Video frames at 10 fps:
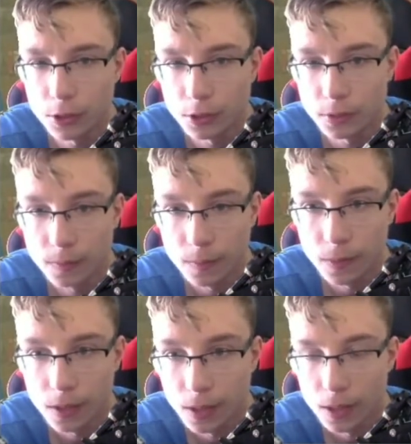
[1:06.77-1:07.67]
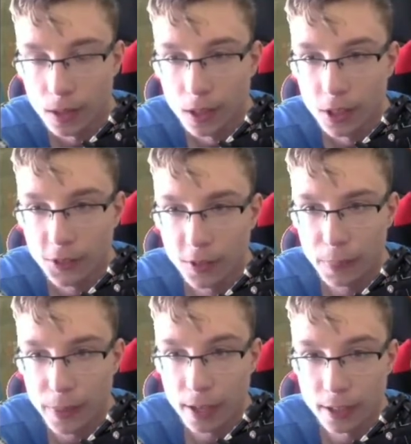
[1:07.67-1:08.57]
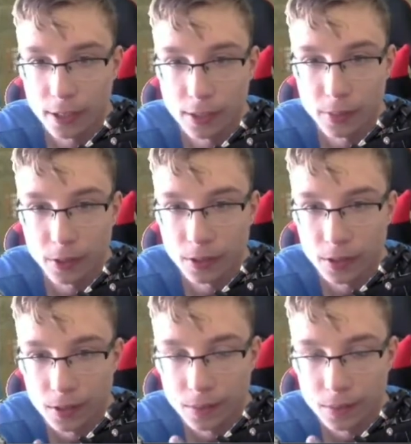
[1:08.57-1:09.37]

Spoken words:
gonna flip out at this point.